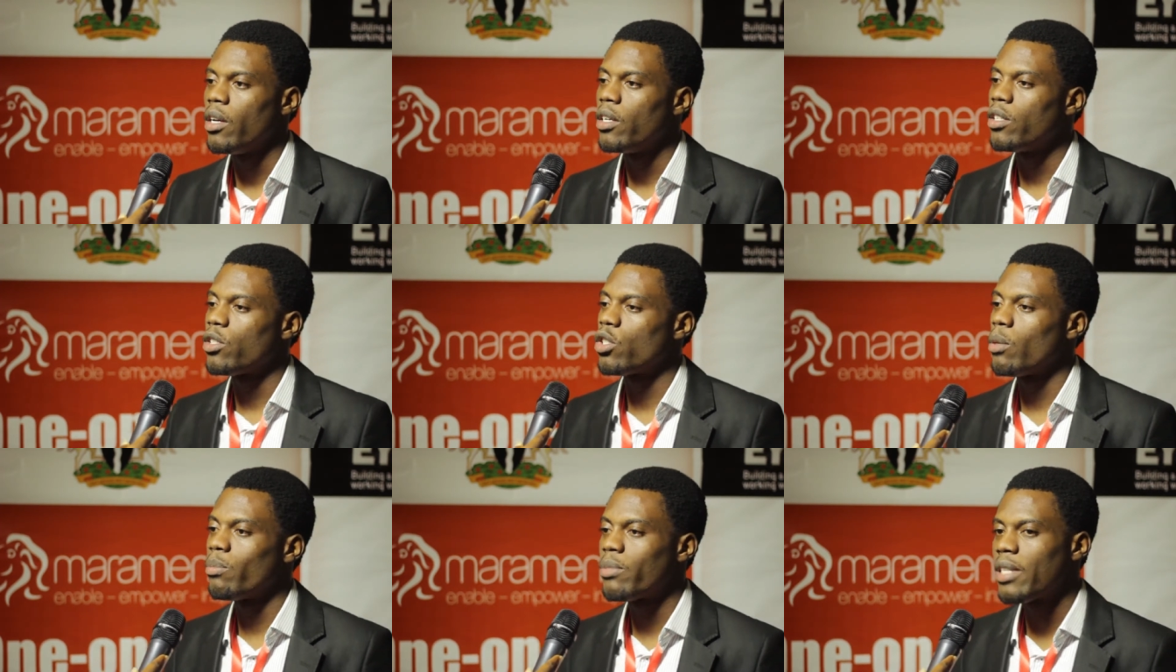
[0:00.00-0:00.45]

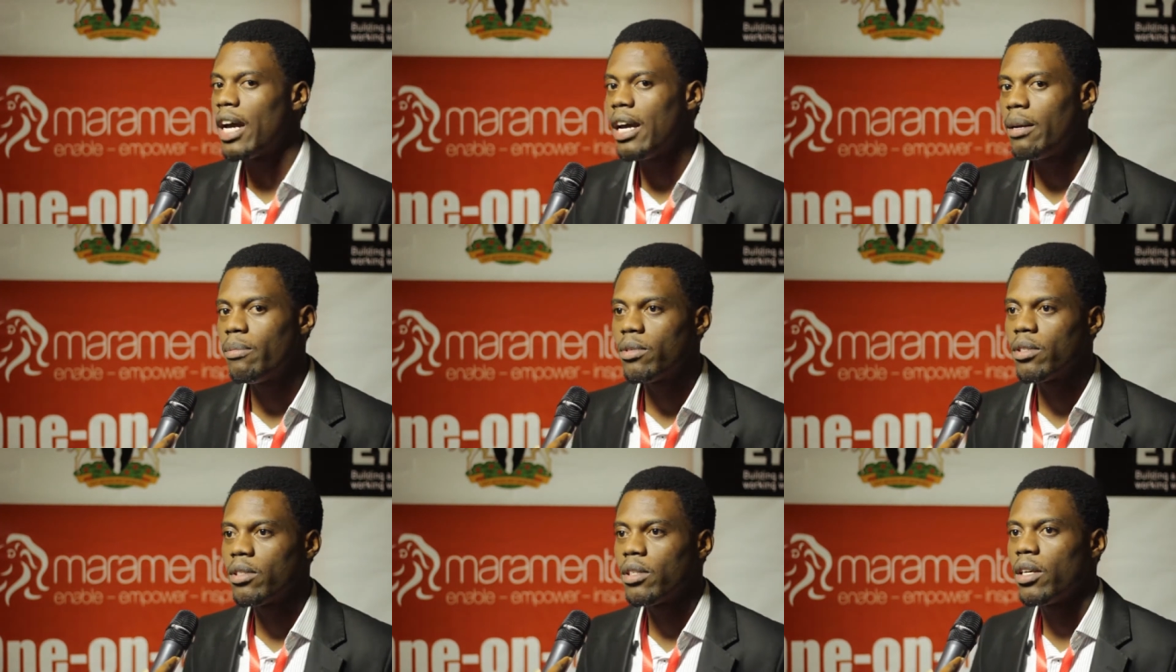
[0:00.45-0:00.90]

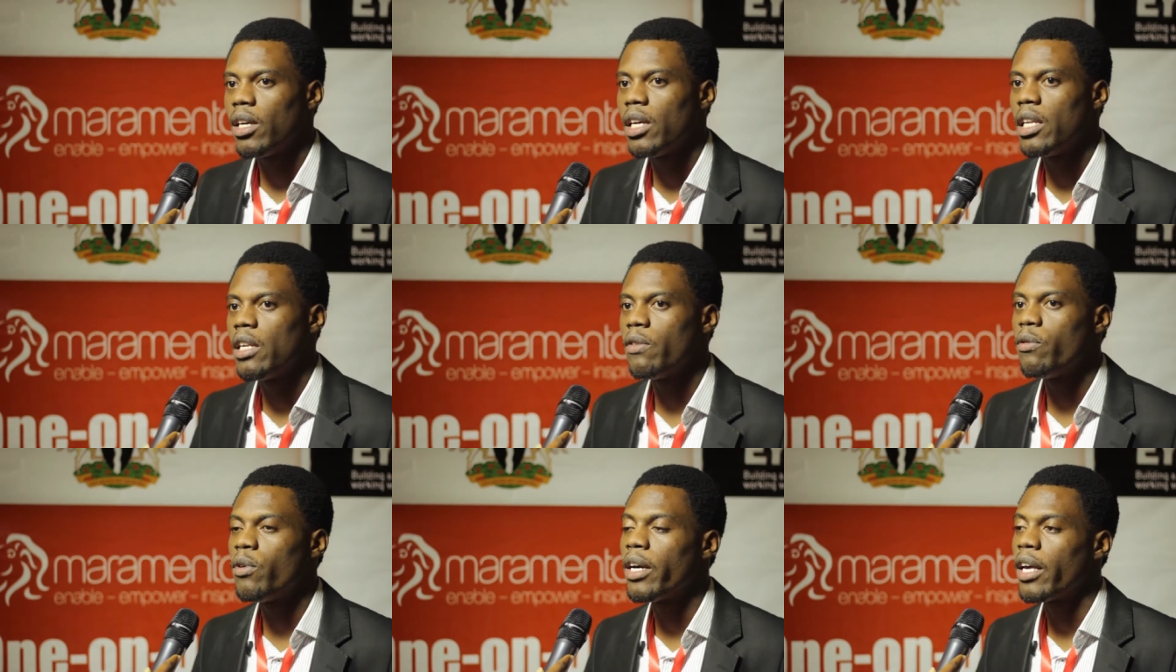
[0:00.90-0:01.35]
Sometimes
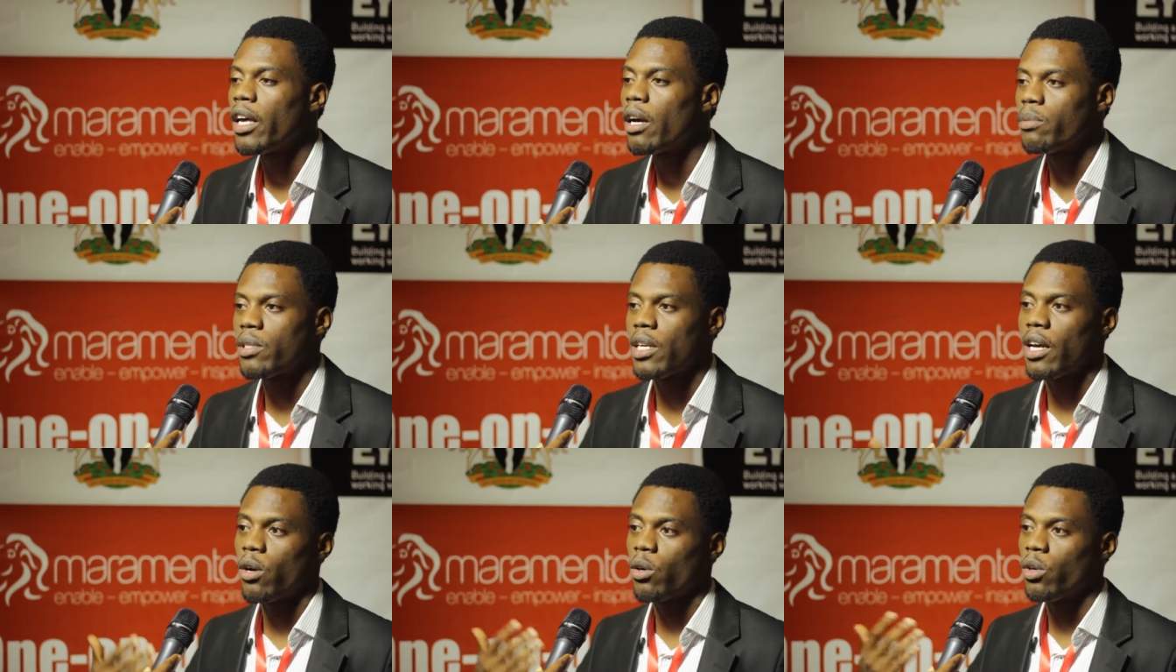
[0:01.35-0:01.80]
it even
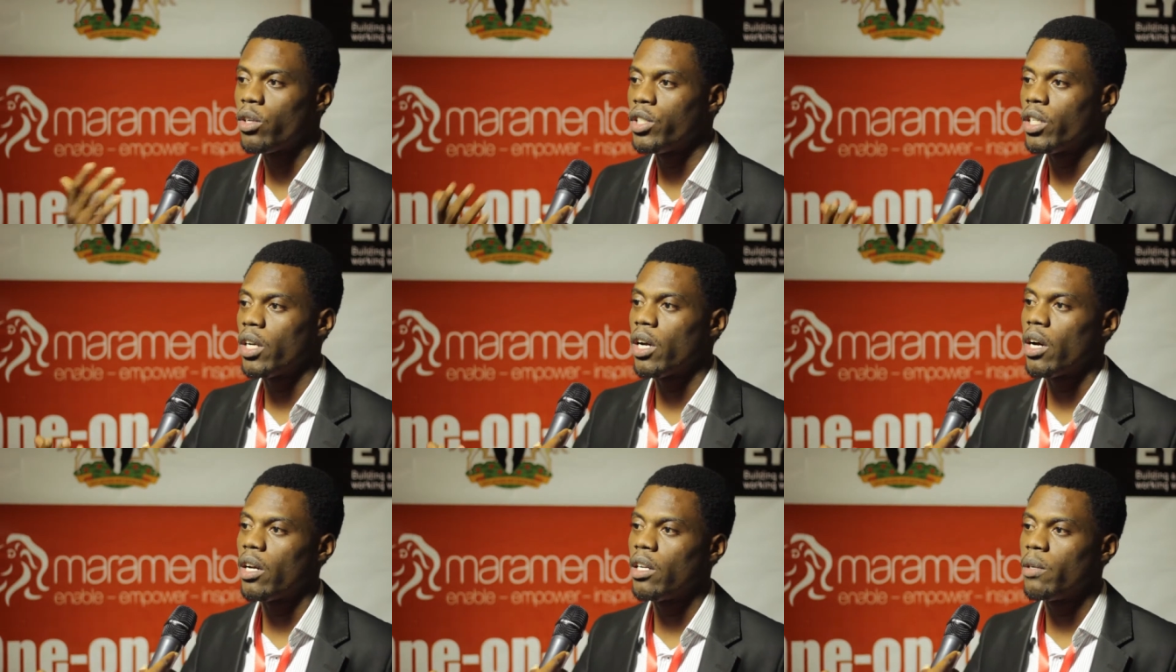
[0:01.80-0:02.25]
helps
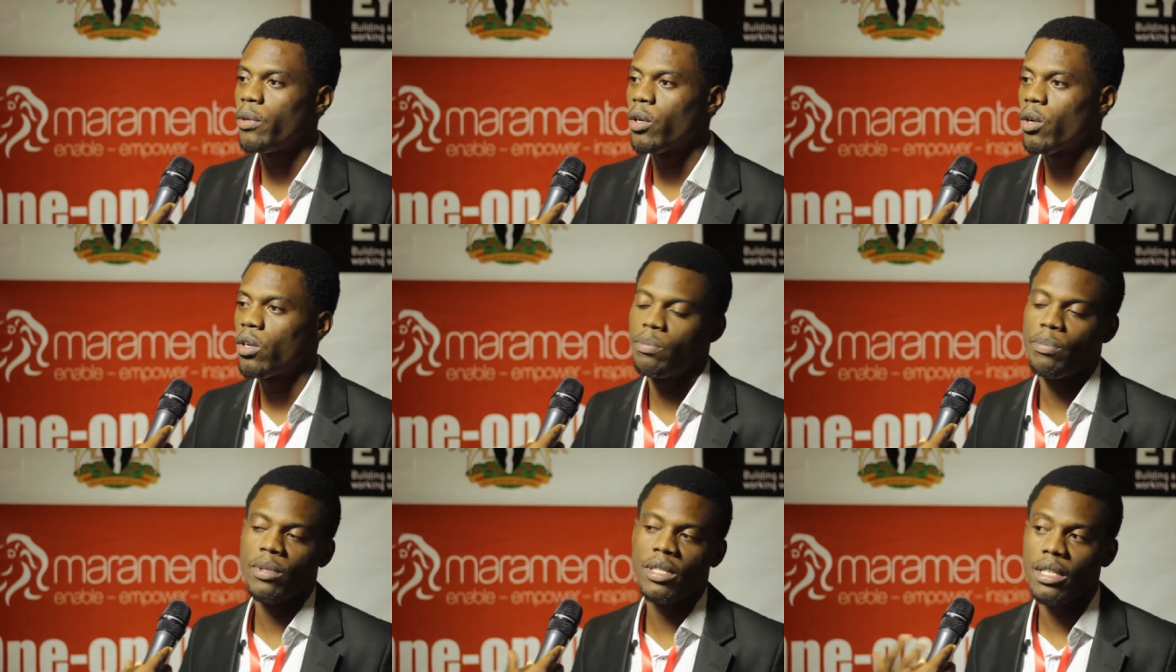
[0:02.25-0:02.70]
psychologically
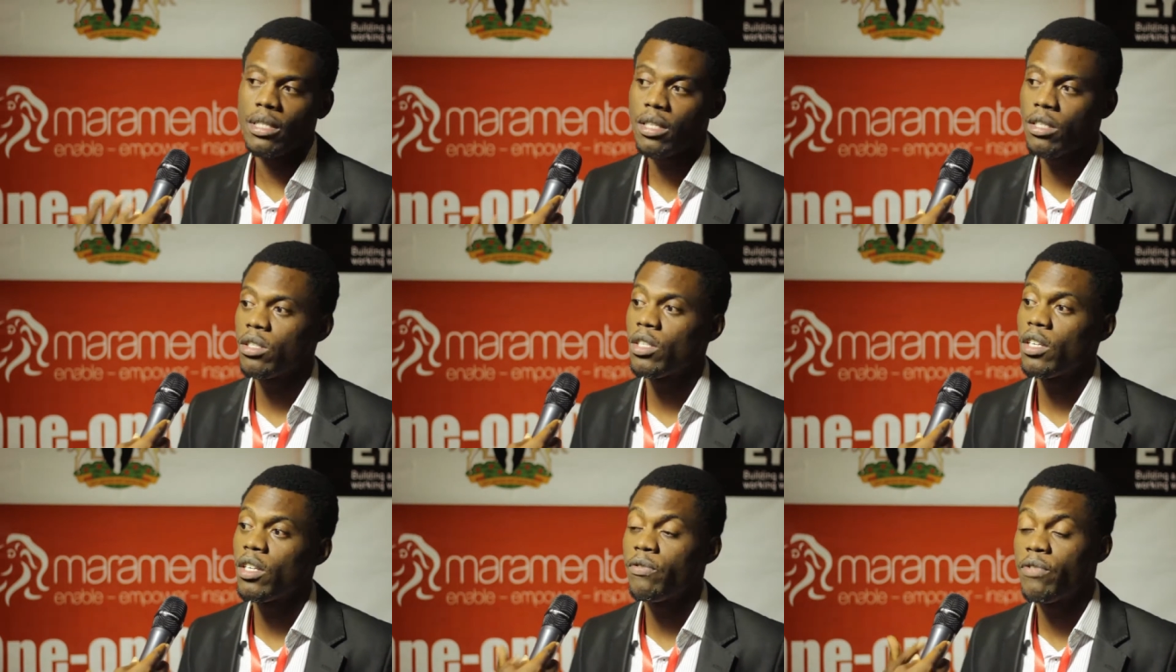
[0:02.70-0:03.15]
because business
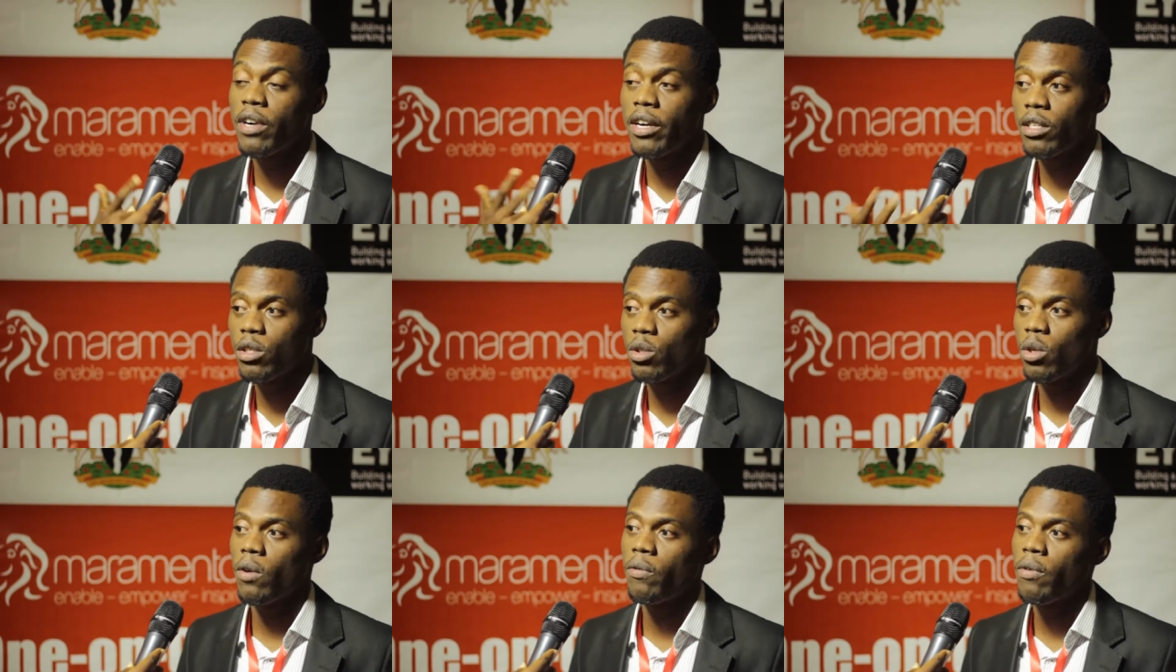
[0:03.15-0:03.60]
is, is
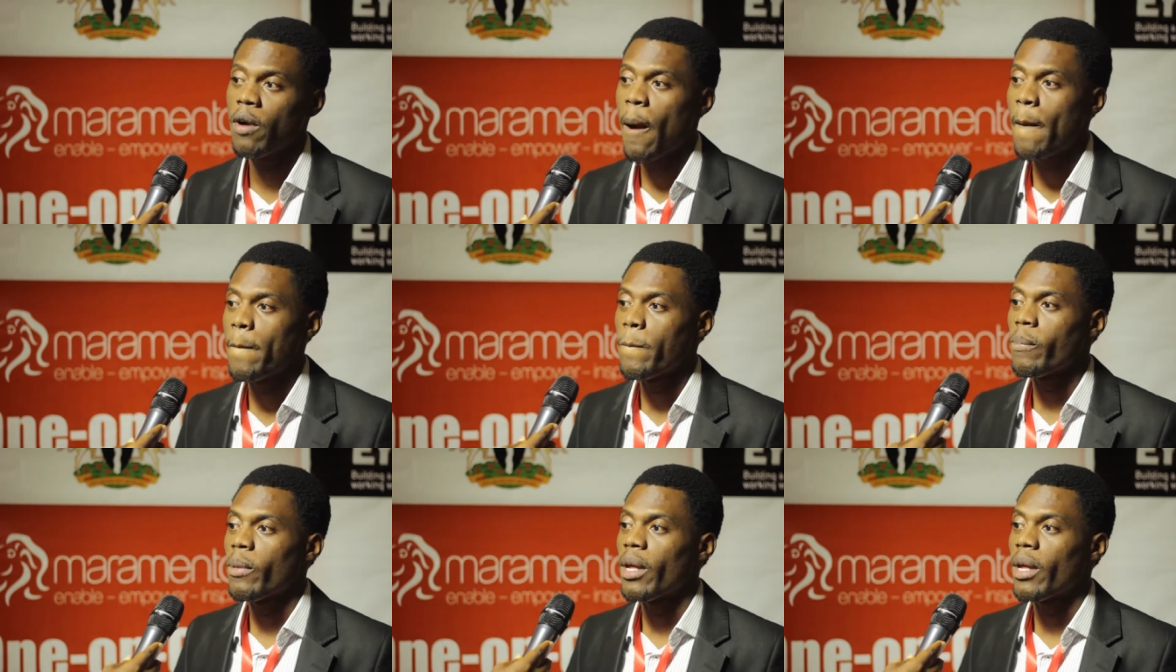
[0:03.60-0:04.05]
very tough.
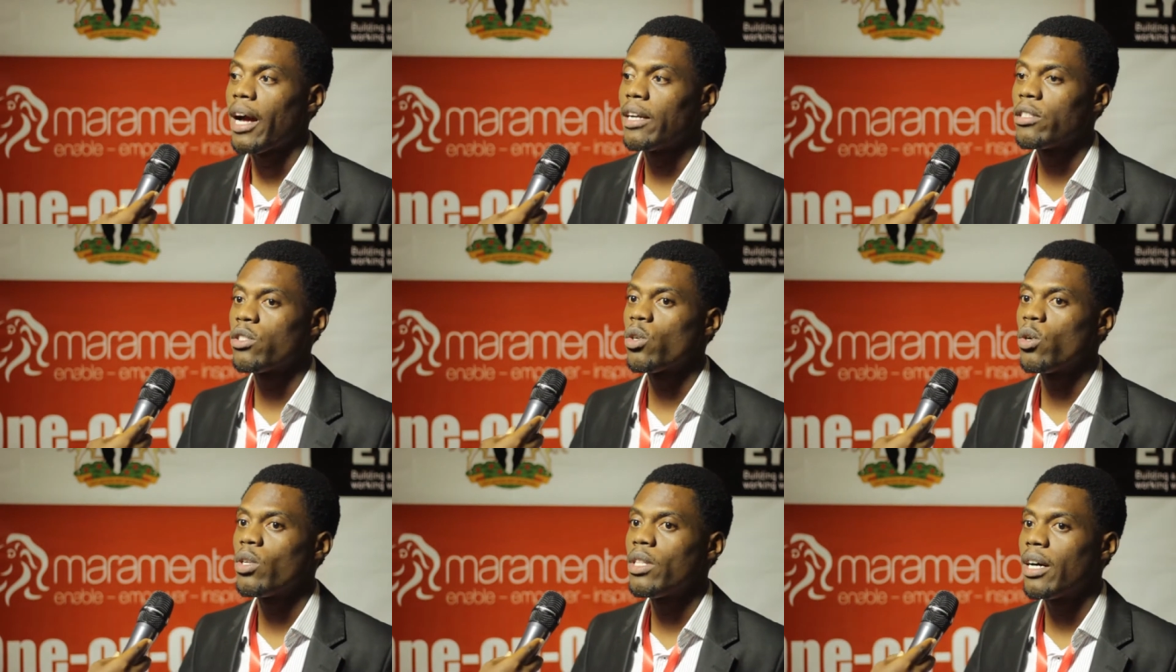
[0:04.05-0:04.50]

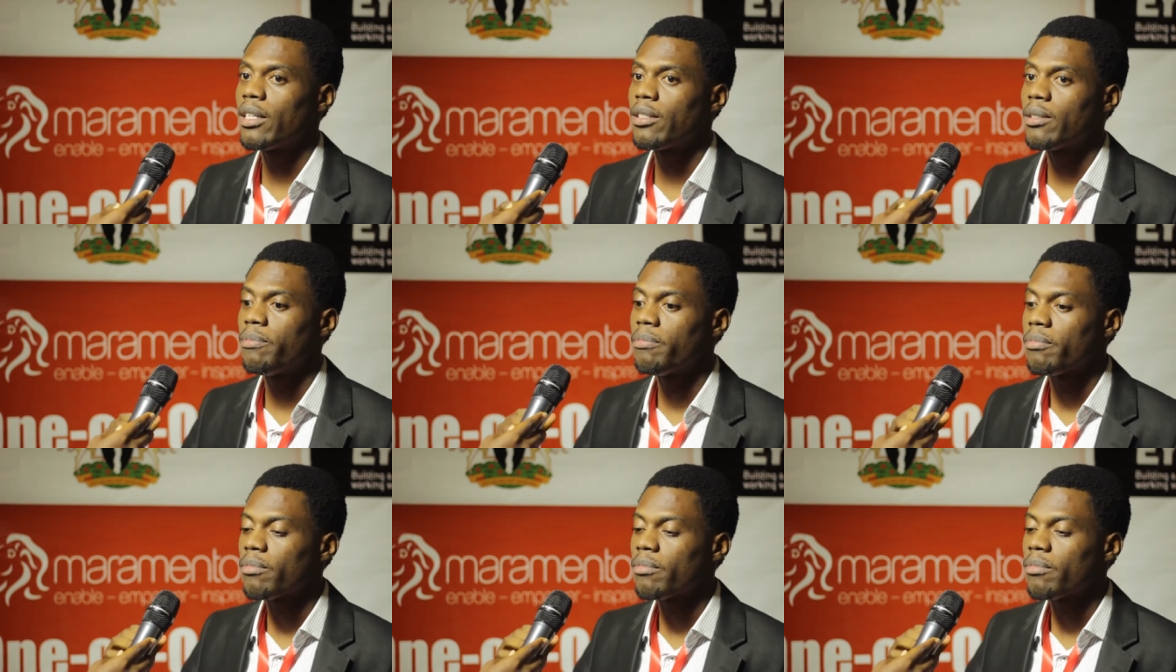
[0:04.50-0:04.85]
And so that